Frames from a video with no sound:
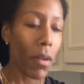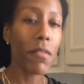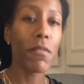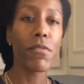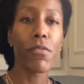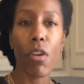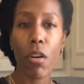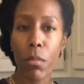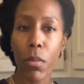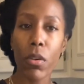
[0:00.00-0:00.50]

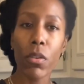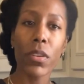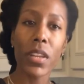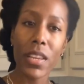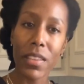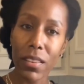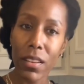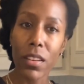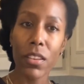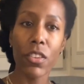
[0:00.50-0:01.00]
informal,
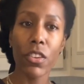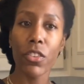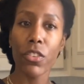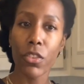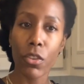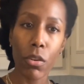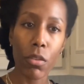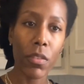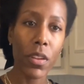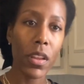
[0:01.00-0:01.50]
easy to just
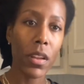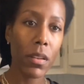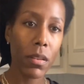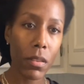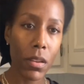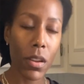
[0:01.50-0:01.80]
serve it.